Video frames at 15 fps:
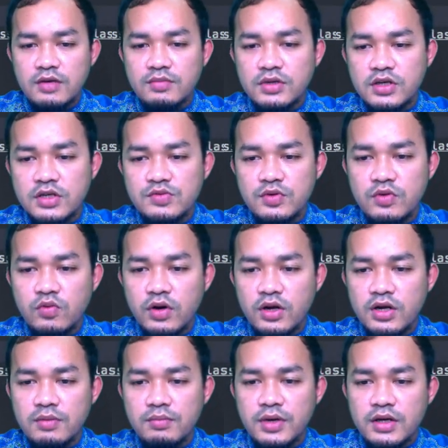Because we
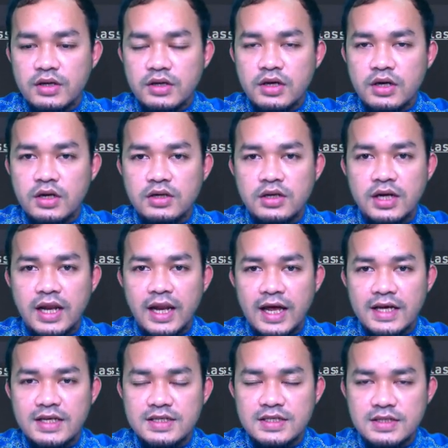want to make the
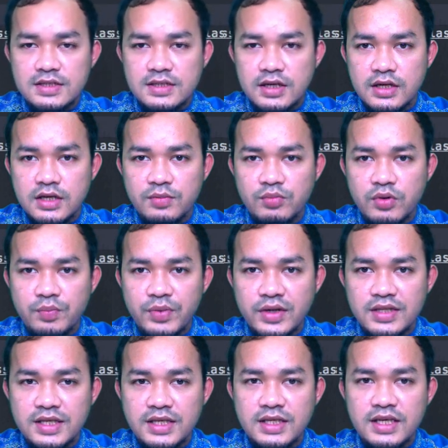class and the
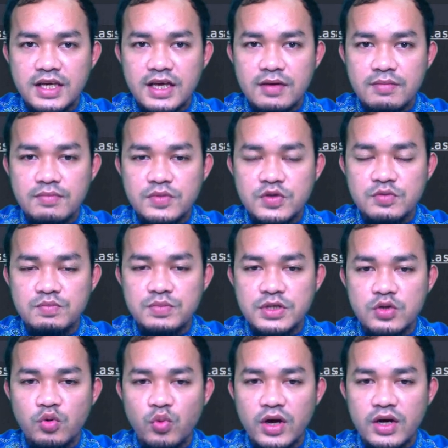property name to
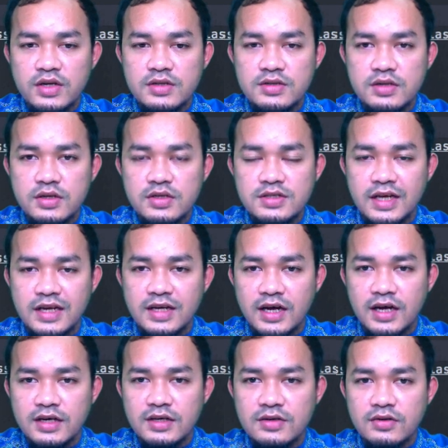be one standard.